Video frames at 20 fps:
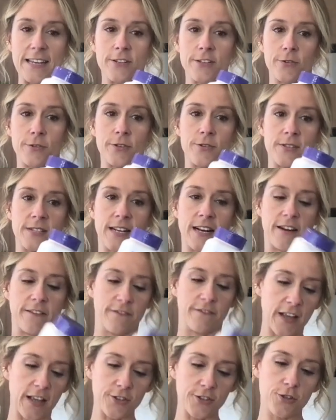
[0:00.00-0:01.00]
don't use it on
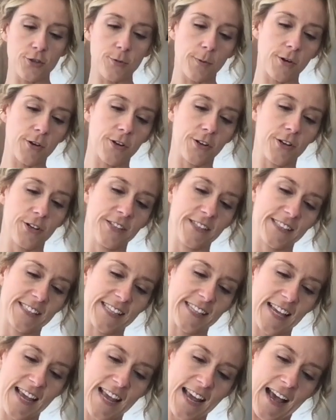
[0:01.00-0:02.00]
vegetables.
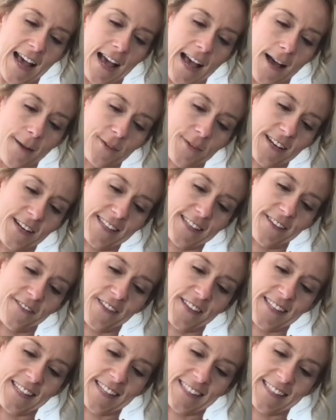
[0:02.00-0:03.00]
I'm trying to see if
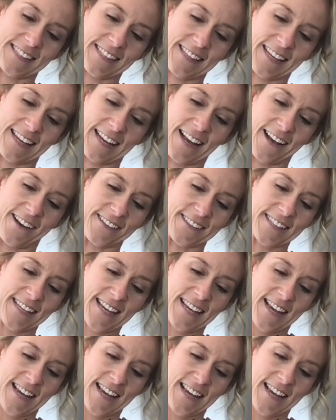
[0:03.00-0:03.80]
it says anything else.